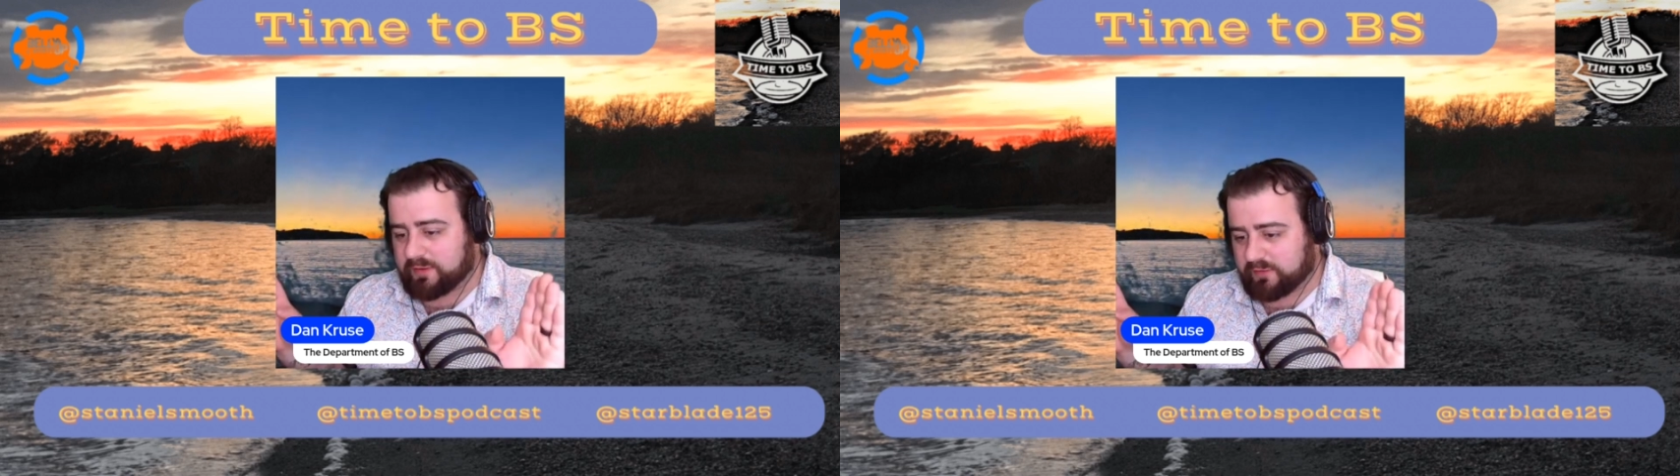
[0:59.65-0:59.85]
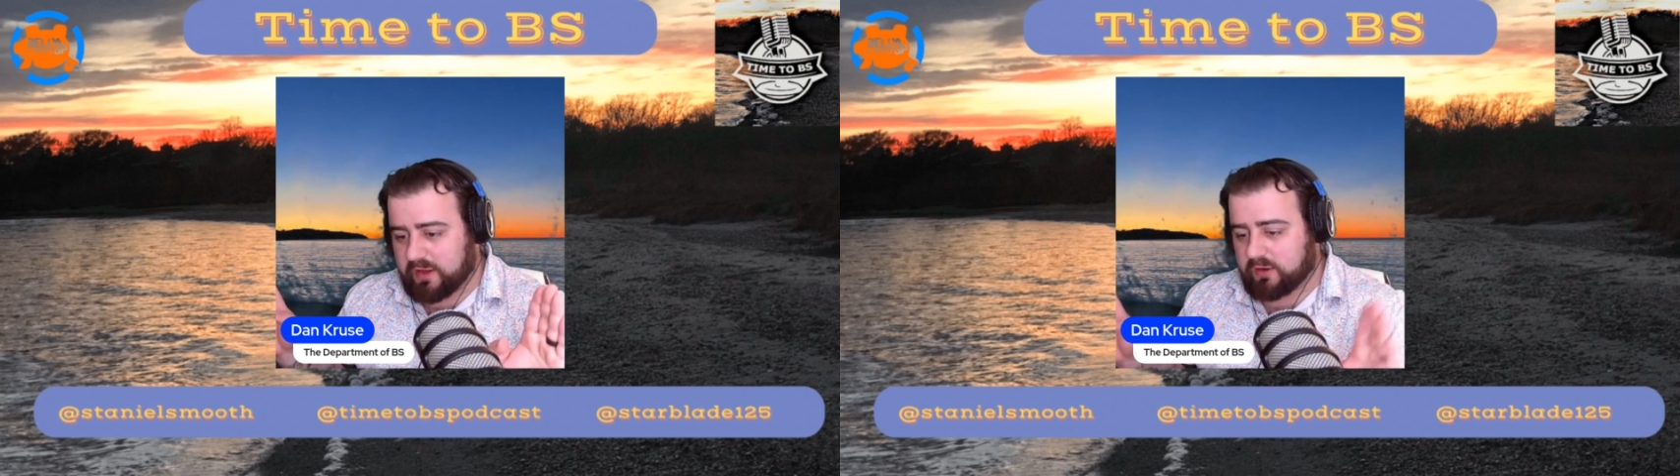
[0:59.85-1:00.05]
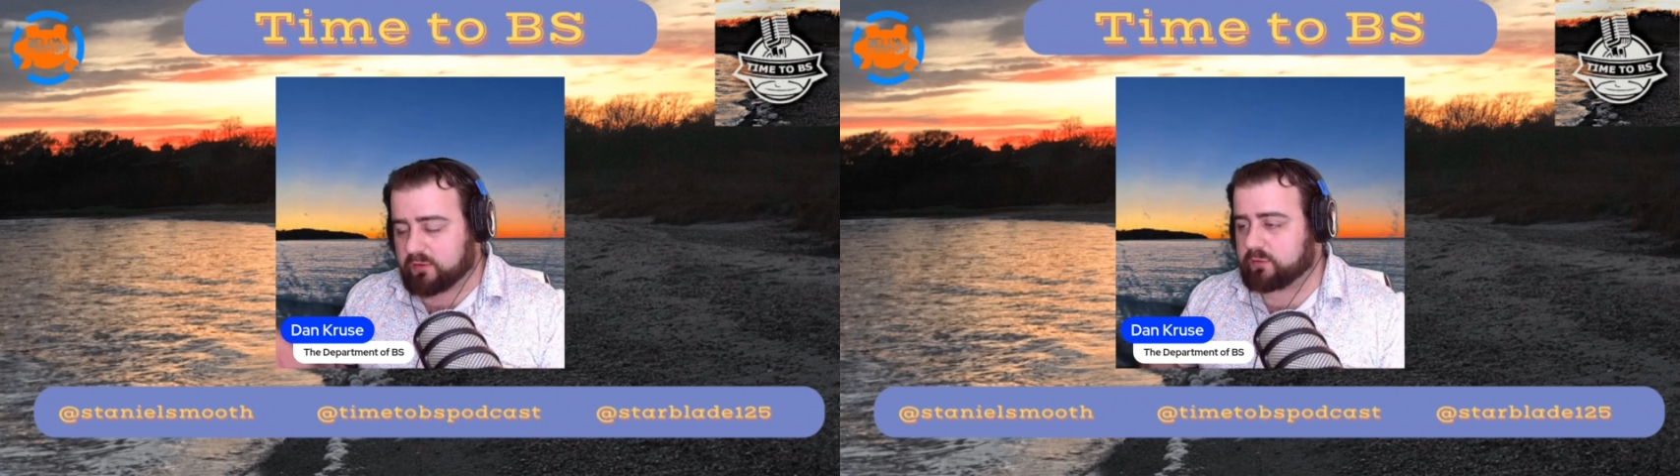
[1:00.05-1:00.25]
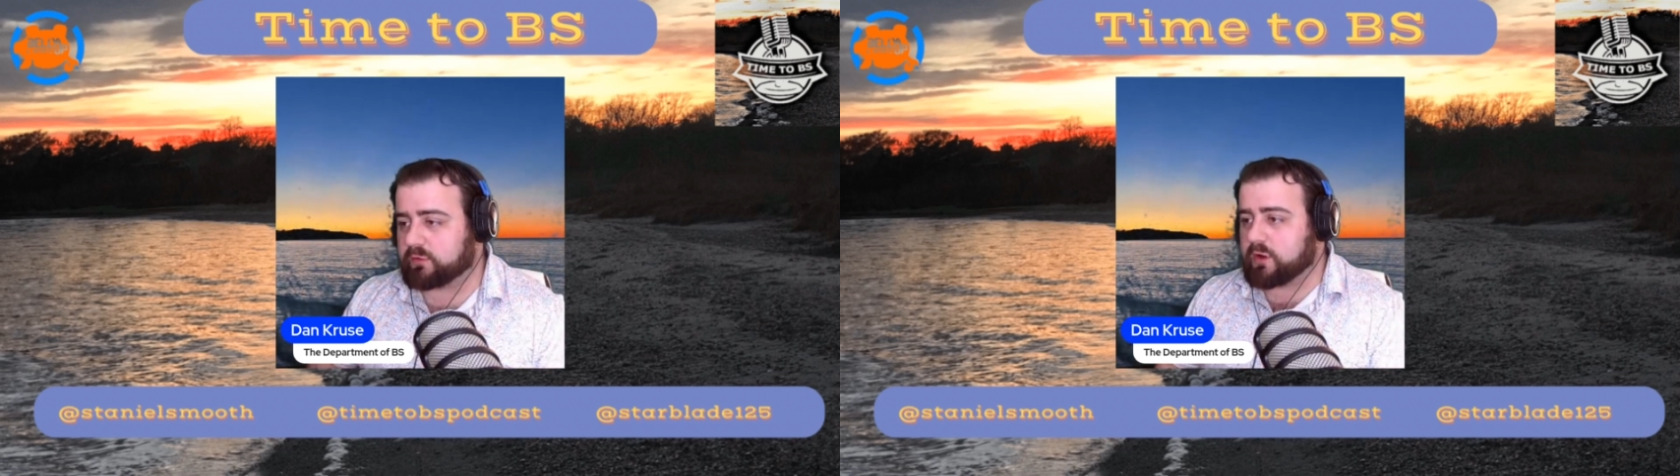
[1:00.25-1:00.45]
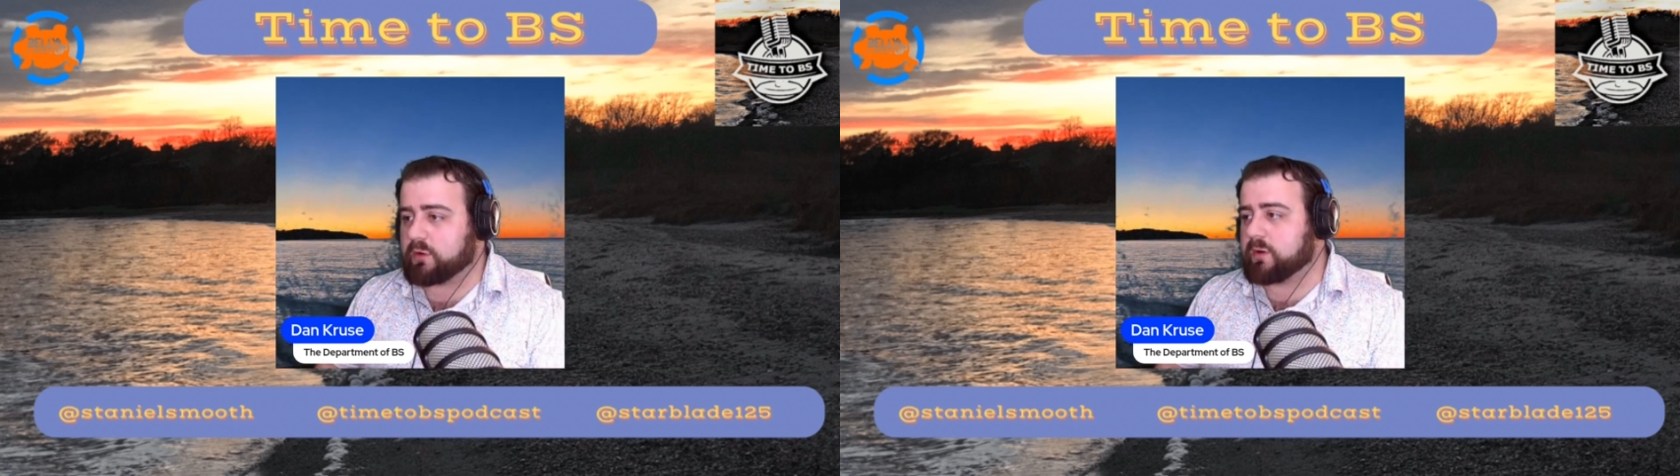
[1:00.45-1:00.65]
that's there.
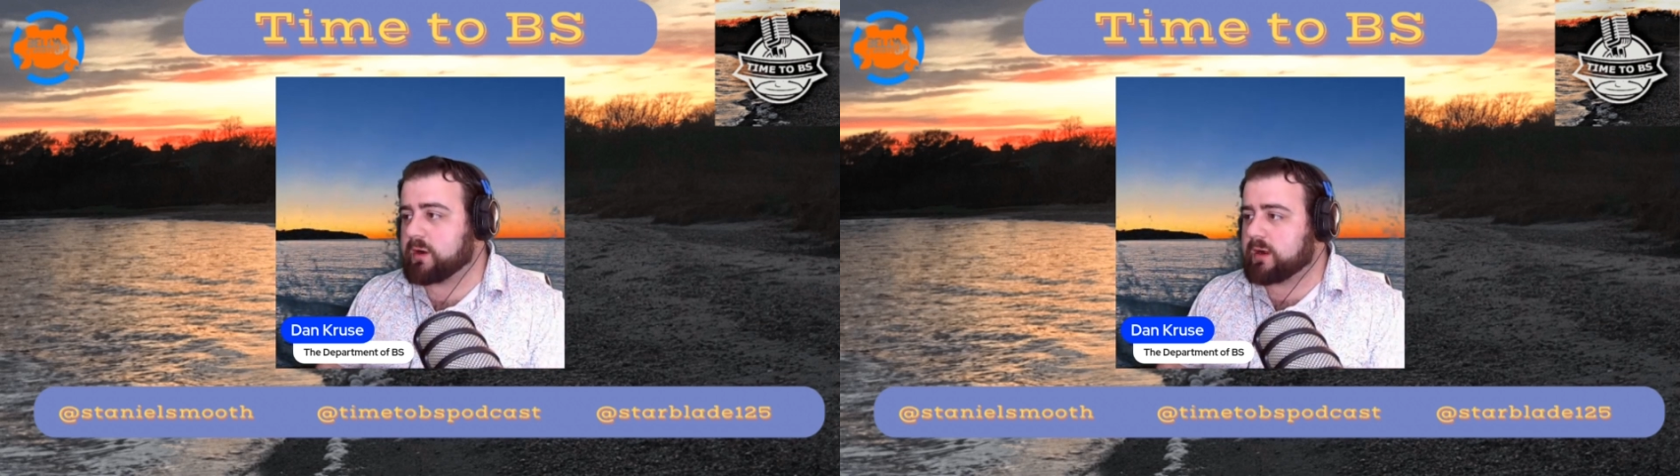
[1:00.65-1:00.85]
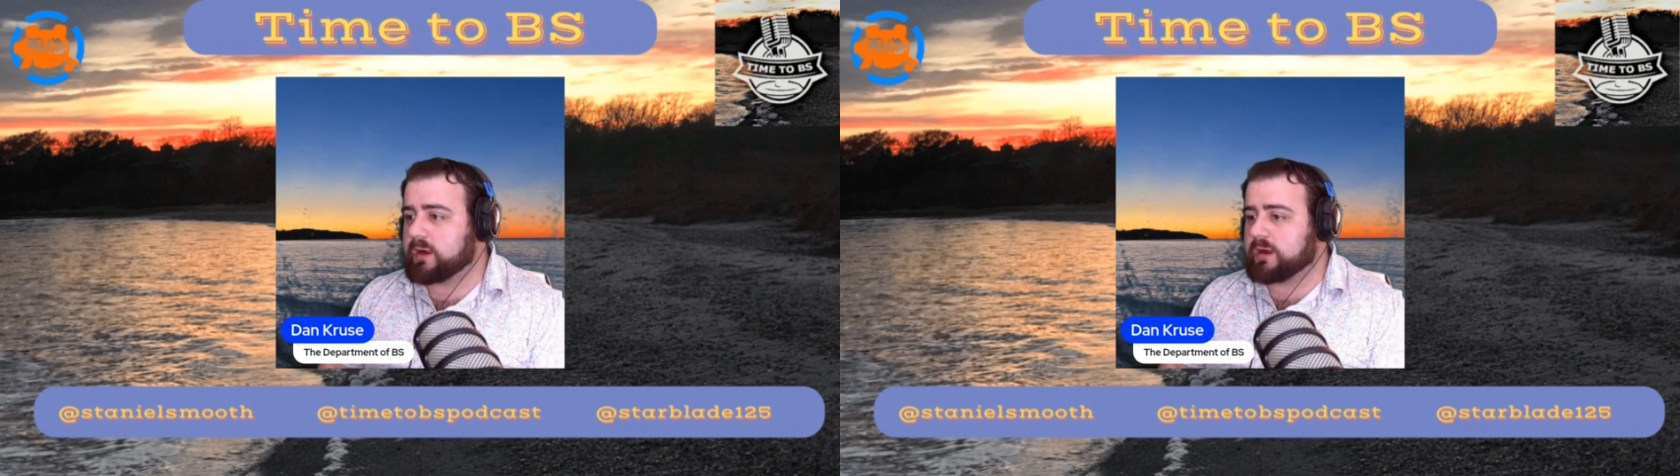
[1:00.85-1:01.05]
So